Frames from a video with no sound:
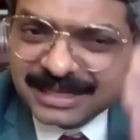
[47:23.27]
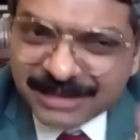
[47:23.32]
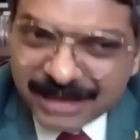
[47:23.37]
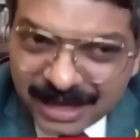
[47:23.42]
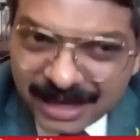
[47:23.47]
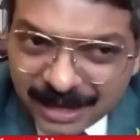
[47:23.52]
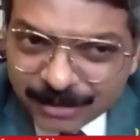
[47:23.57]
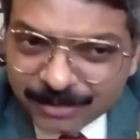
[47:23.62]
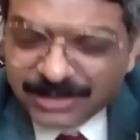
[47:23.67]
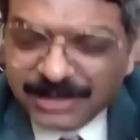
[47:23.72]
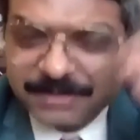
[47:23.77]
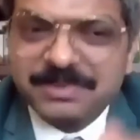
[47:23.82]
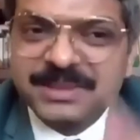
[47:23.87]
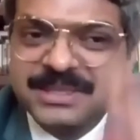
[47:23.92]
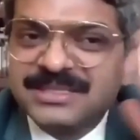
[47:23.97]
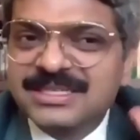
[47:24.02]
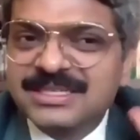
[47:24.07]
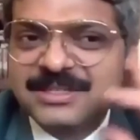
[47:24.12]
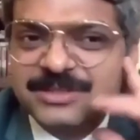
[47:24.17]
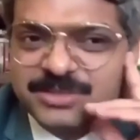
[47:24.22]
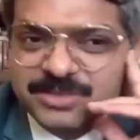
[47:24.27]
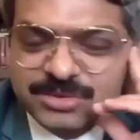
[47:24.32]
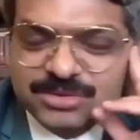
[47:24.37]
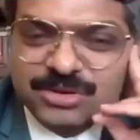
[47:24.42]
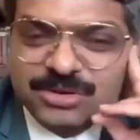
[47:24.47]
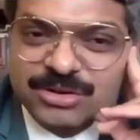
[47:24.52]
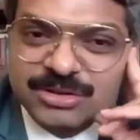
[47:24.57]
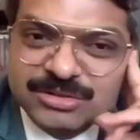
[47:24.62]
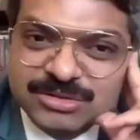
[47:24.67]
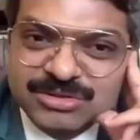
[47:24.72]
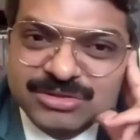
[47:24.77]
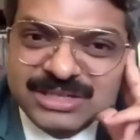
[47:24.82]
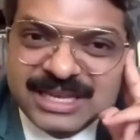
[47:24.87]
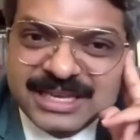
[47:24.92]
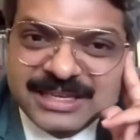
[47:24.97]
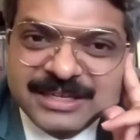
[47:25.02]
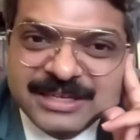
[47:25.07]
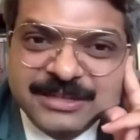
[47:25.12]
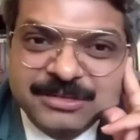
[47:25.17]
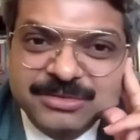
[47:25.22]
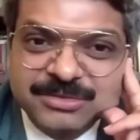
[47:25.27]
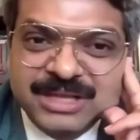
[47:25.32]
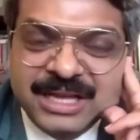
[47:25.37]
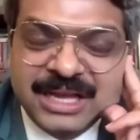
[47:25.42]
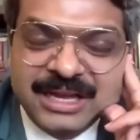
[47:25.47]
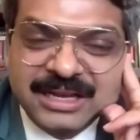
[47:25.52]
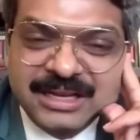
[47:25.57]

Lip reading: and how the patients should also take into